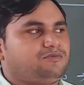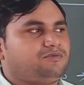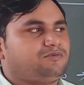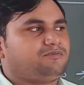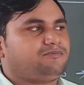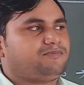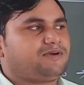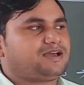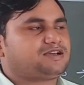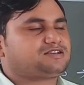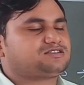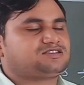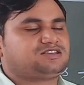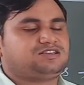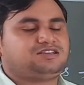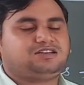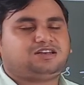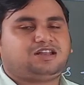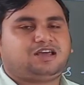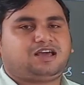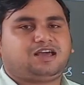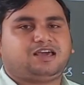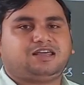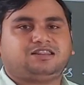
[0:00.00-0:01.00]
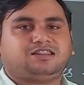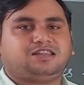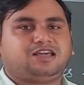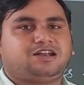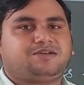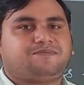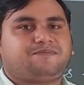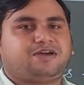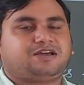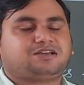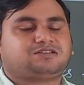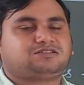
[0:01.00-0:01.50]
vaccine, and that
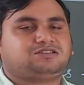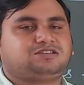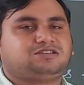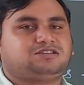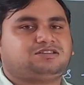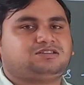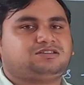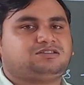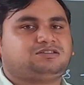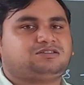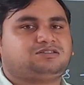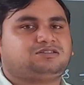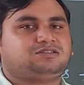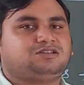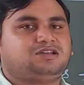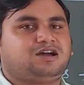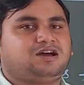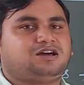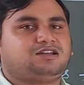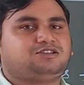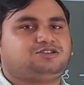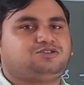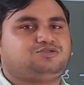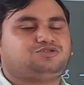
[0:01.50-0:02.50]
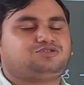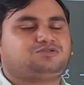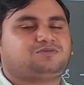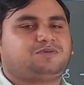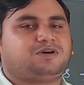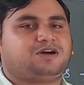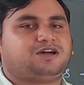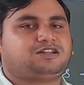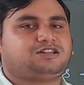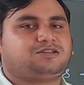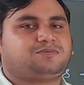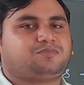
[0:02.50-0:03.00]
vaccine are used
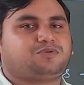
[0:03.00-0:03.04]
for the